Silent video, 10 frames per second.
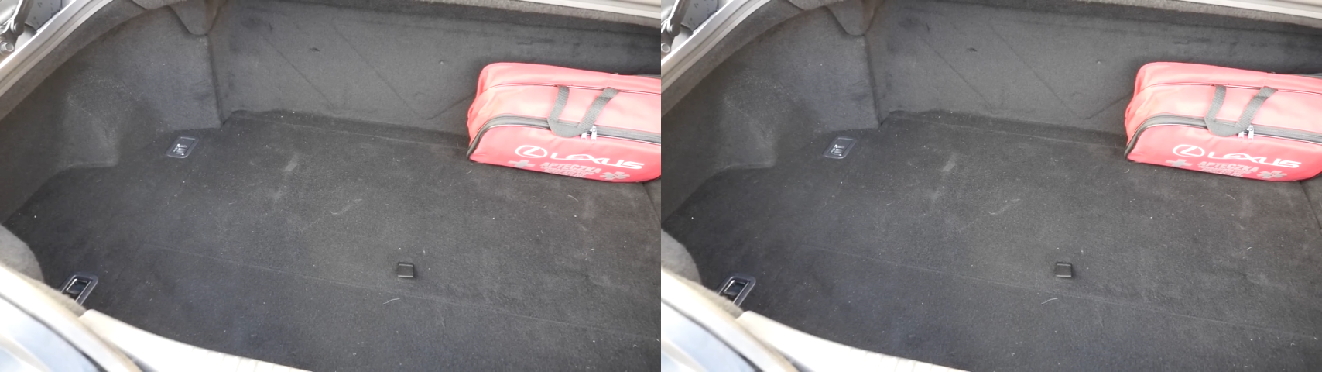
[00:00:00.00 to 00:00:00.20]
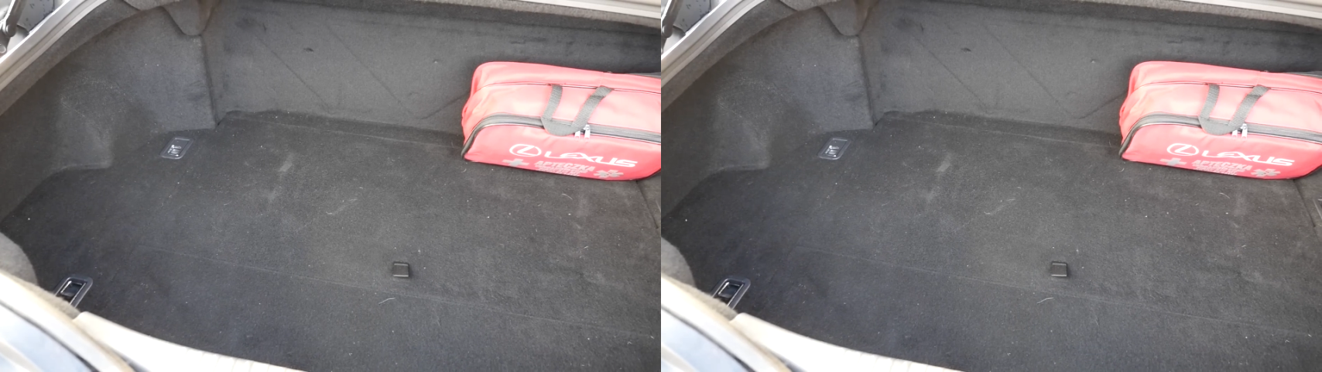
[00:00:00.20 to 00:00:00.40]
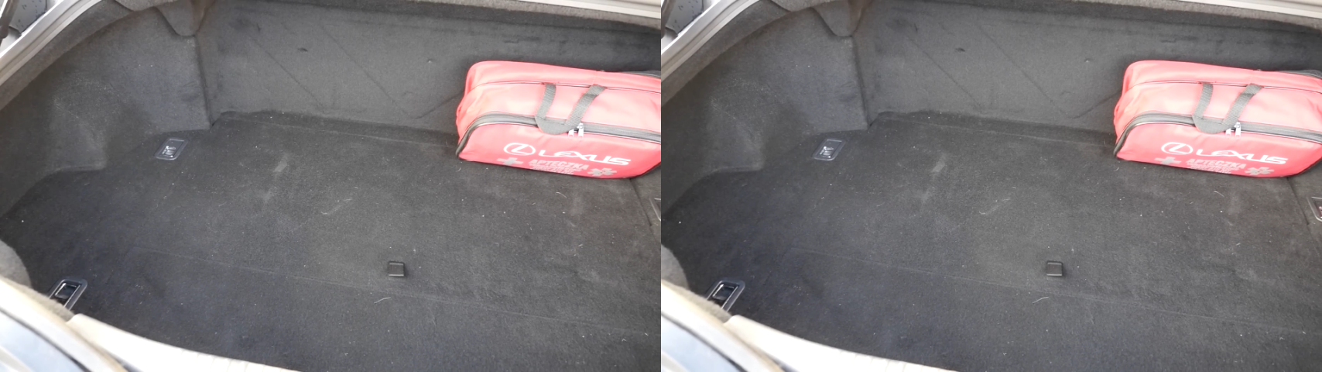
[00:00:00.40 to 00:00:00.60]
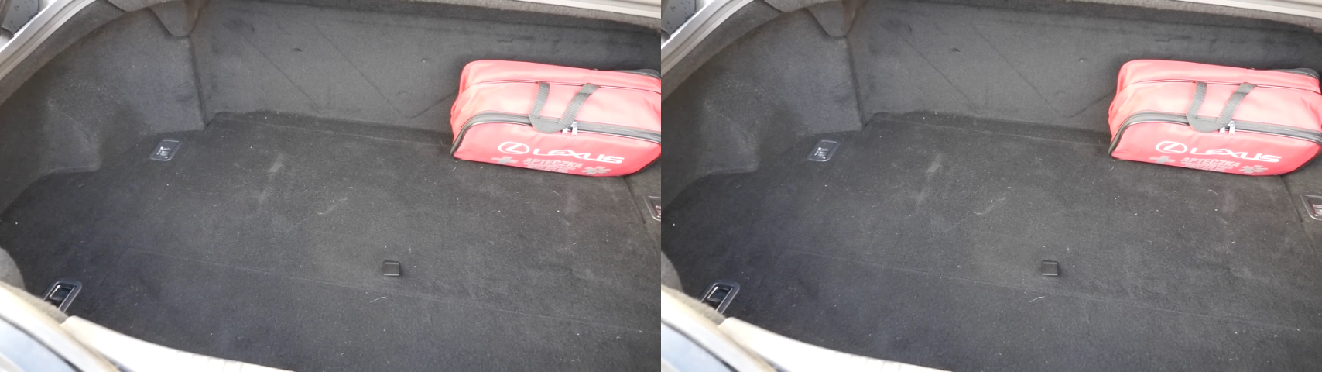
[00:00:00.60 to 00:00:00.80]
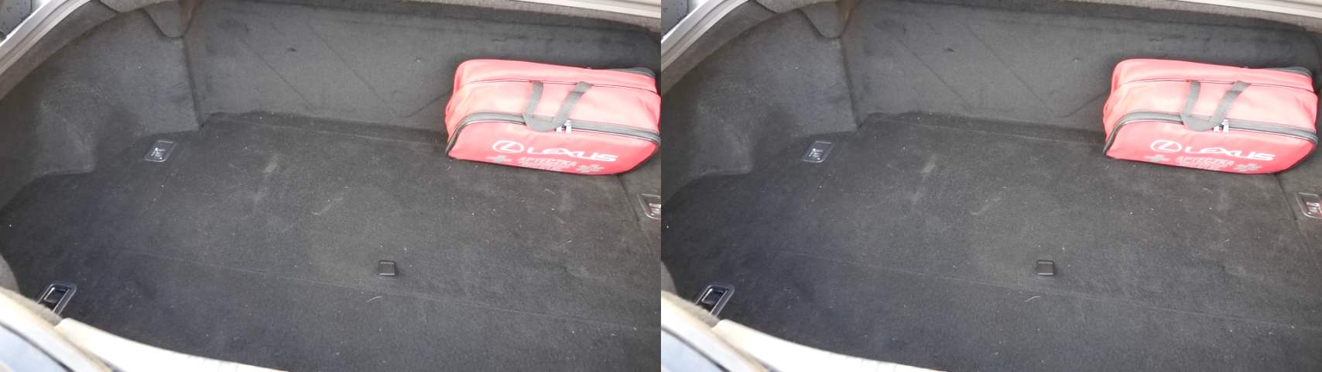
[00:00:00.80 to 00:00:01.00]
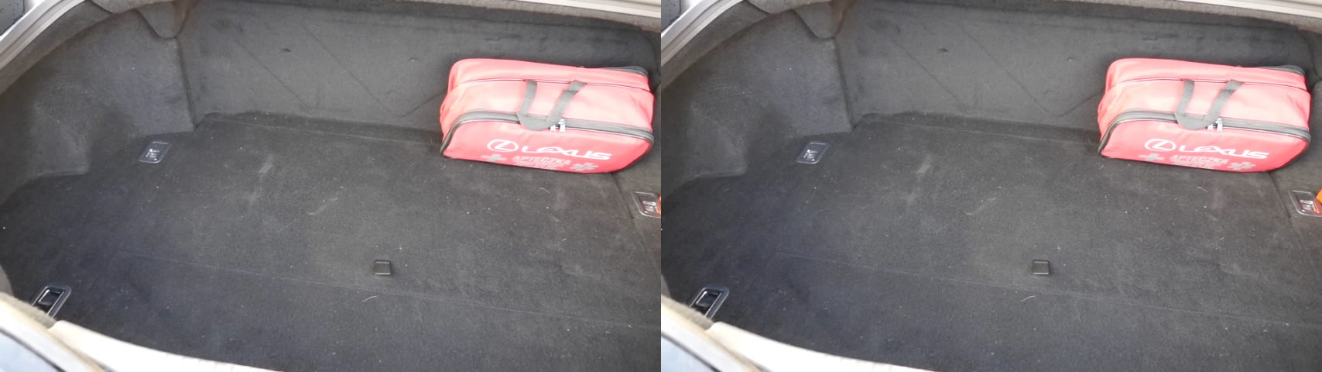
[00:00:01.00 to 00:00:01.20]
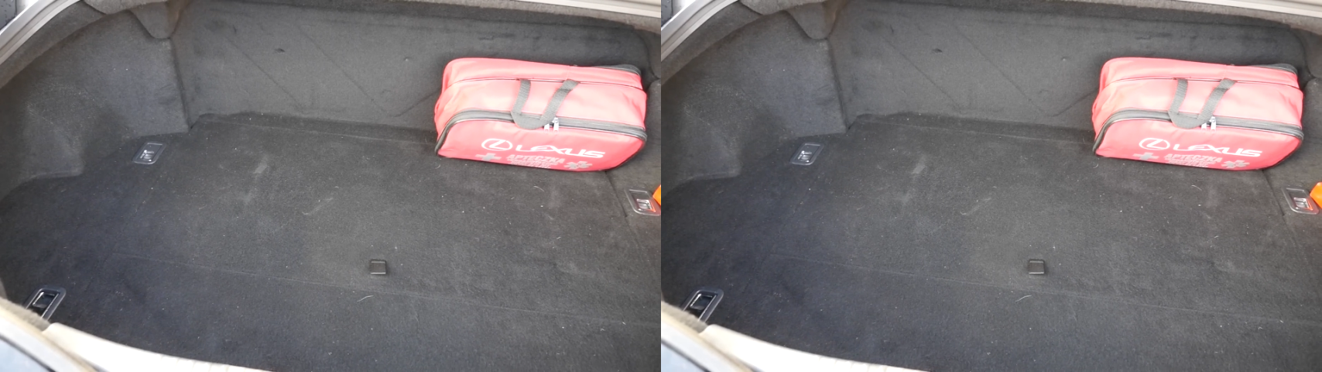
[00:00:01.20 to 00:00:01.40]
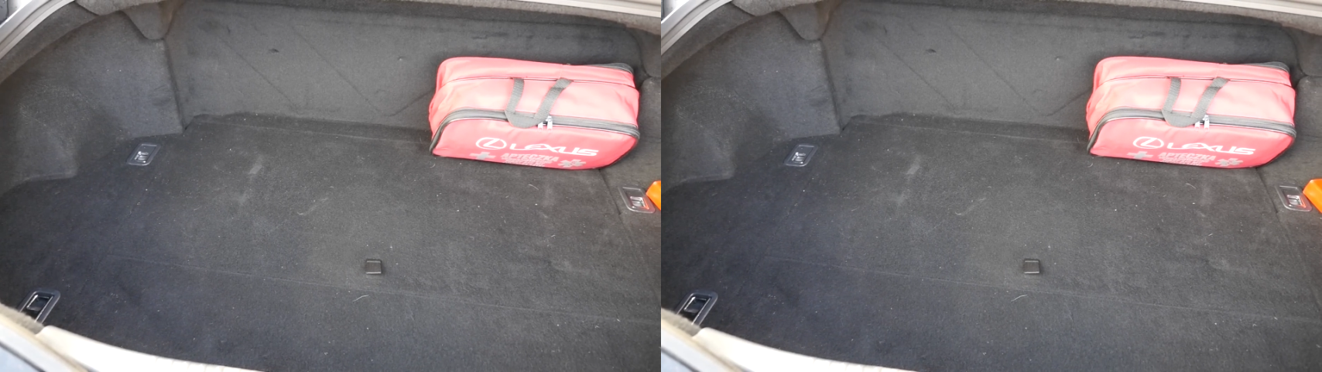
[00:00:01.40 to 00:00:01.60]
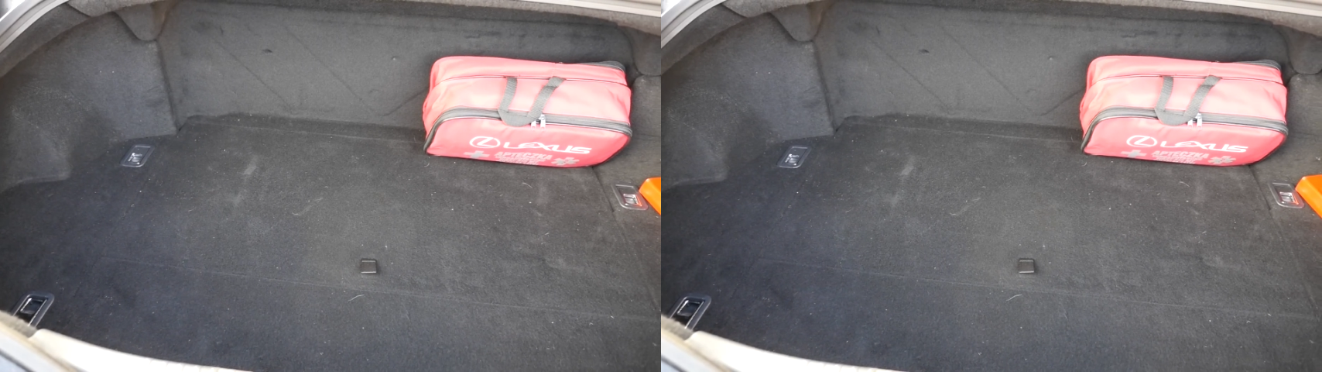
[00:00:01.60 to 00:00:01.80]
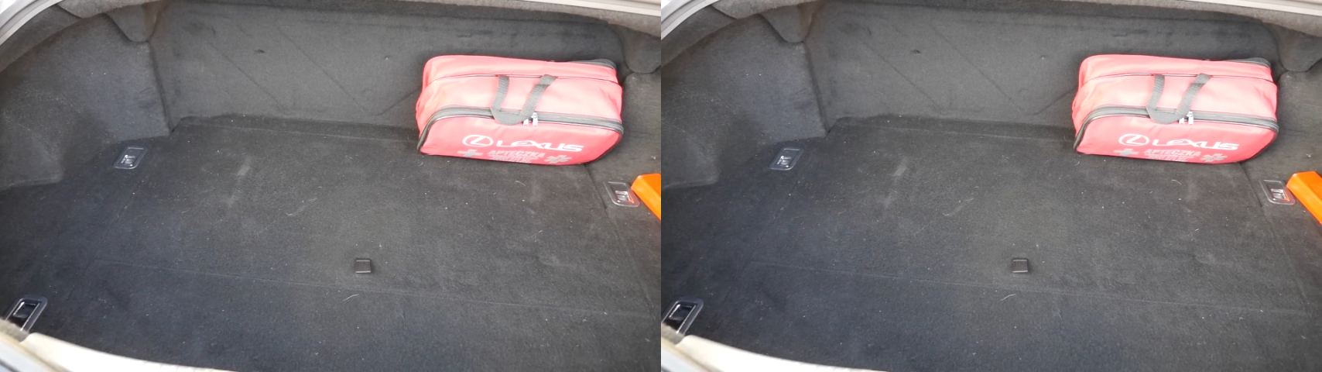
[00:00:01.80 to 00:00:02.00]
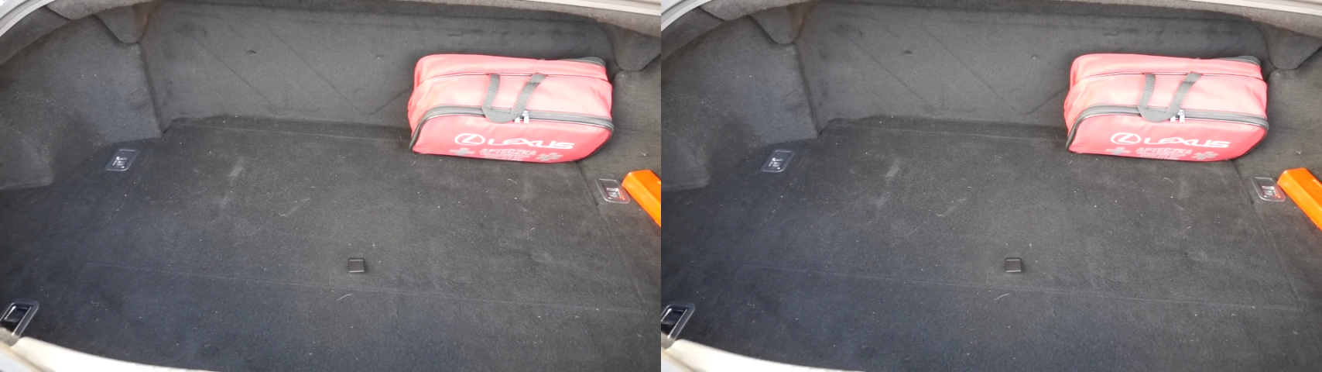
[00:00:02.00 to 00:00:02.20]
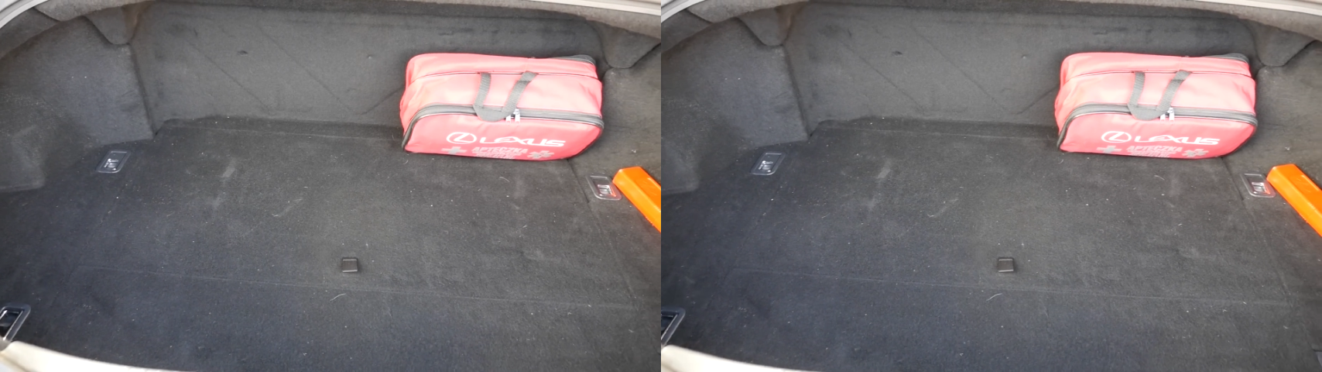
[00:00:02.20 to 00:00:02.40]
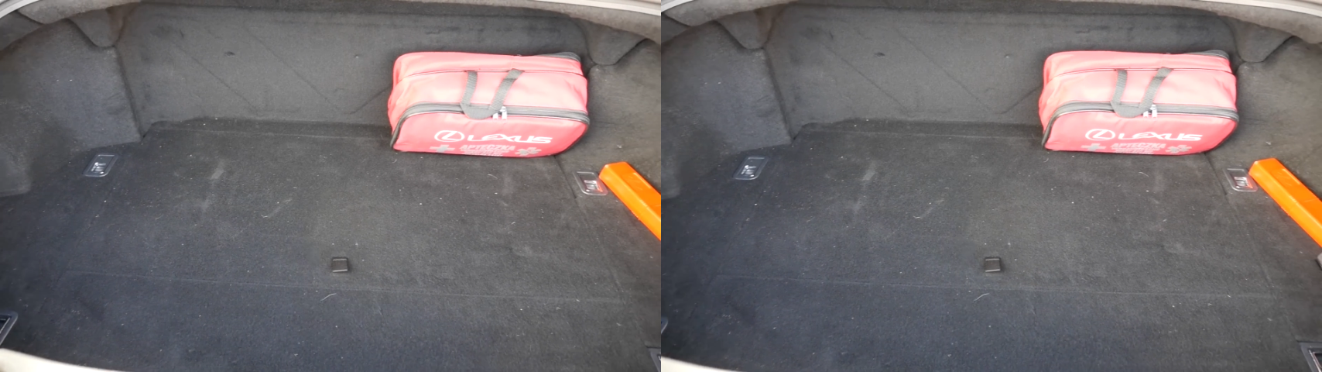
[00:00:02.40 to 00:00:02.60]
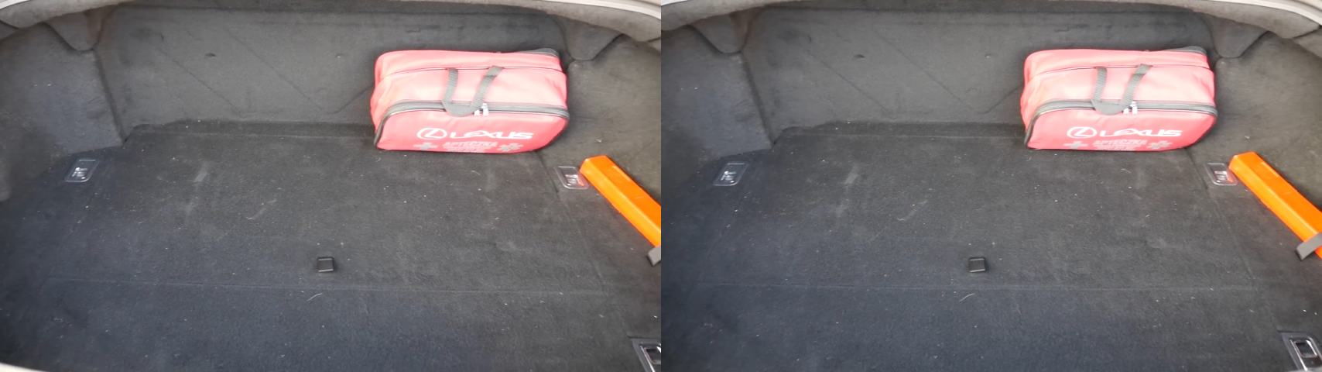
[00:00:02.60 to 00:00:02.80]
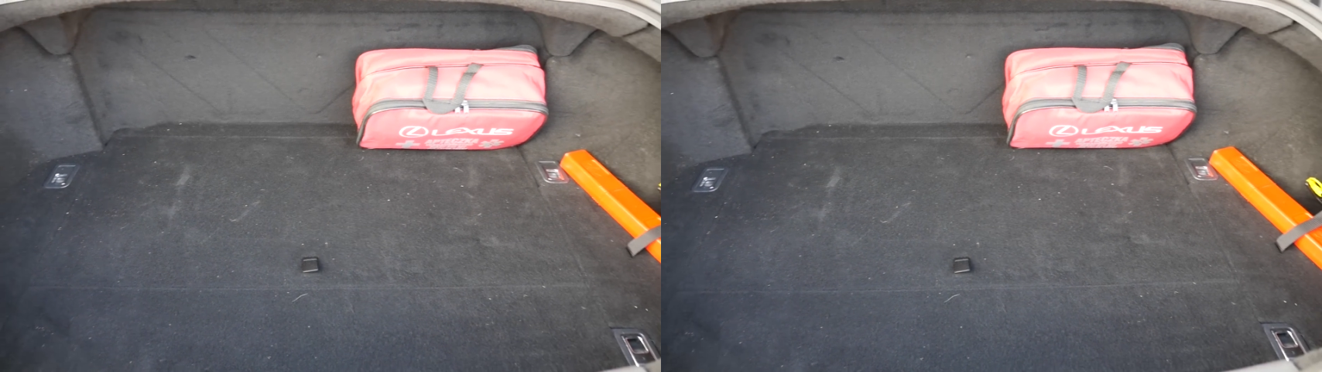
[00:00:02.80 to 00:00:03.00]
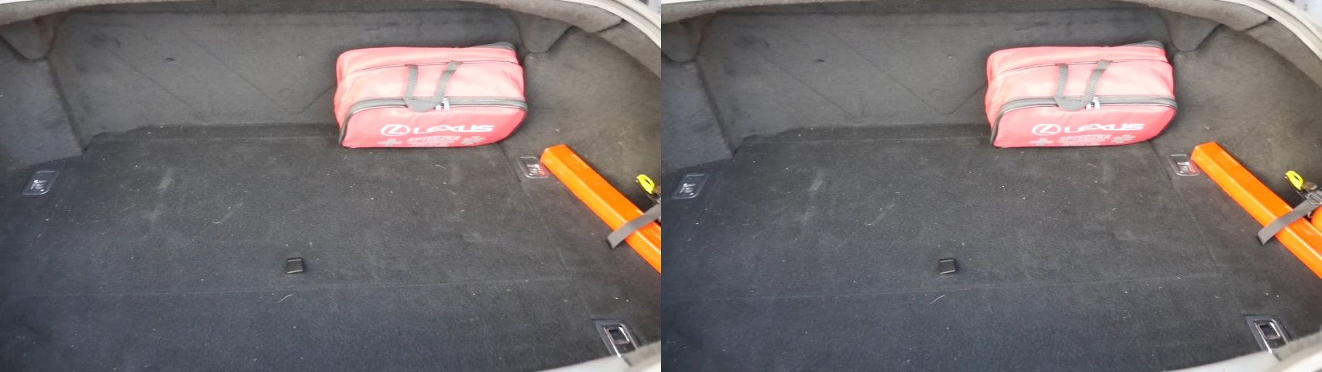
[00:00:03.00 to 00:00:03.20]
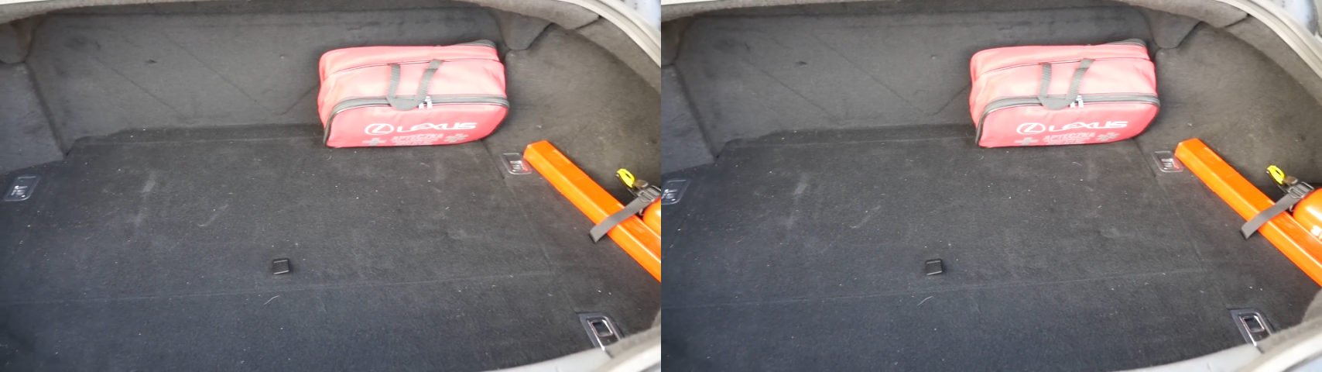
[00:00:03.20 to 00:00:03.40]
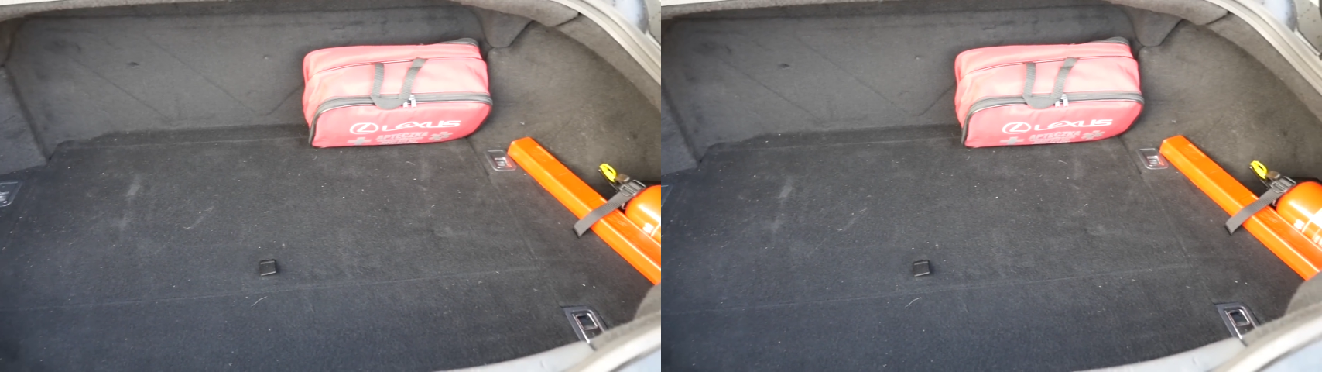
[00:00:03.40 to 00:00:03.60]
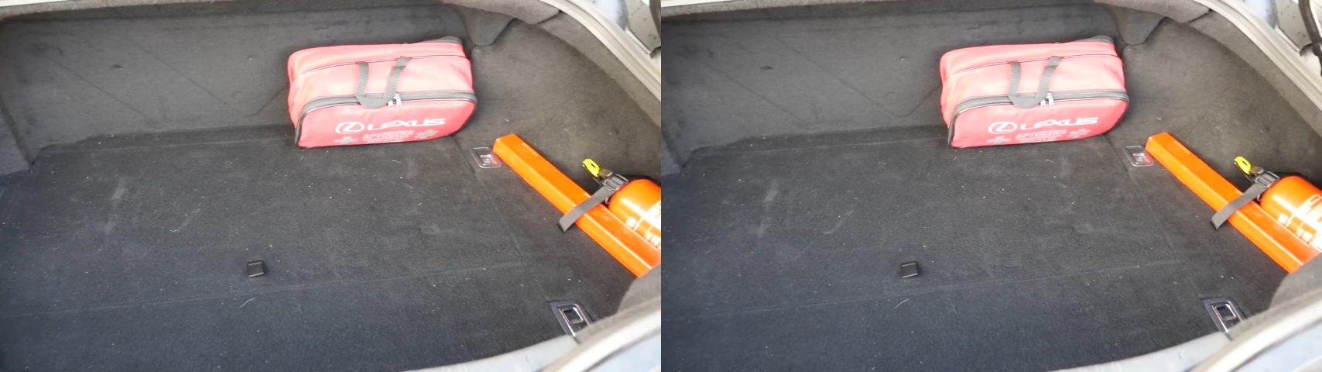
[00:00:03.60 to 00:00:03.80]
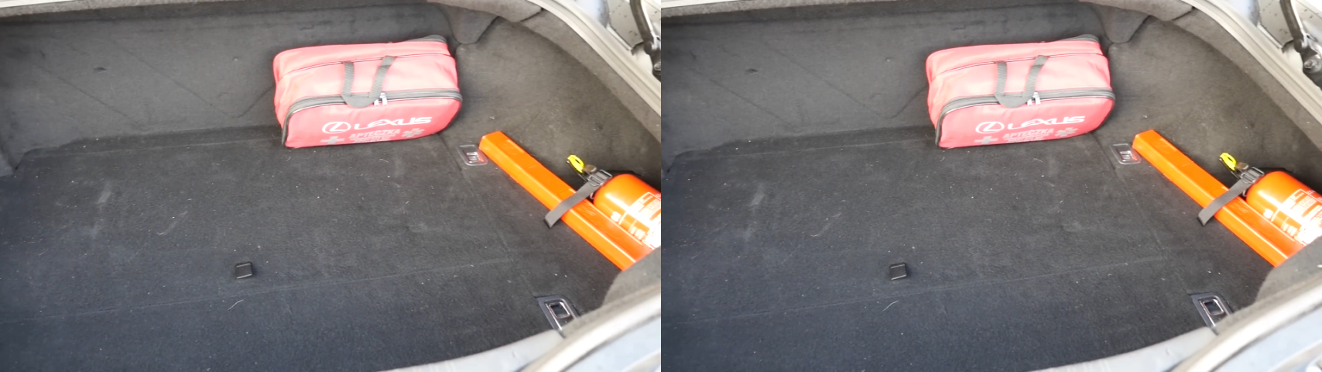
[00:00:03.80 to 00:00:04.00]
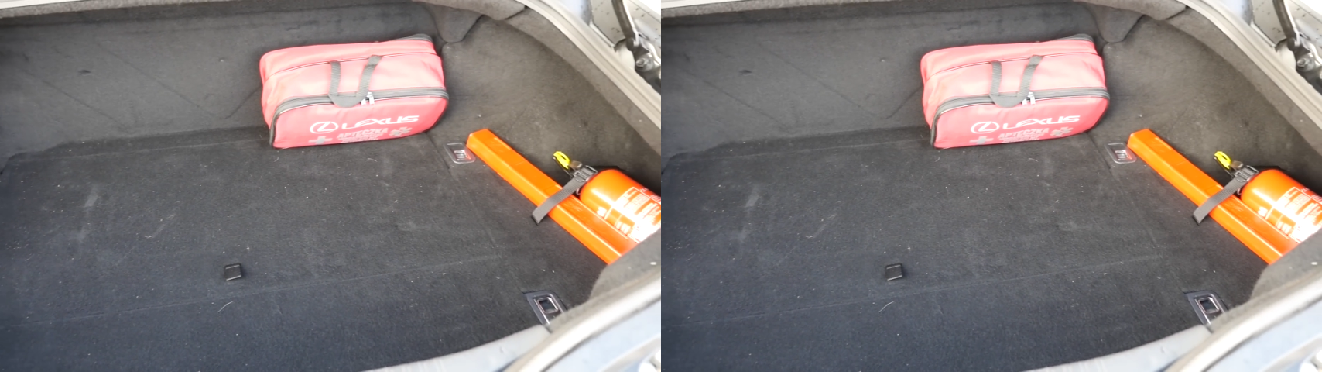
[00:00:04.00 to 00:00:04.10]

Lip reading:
Nobody's mouth can be seen.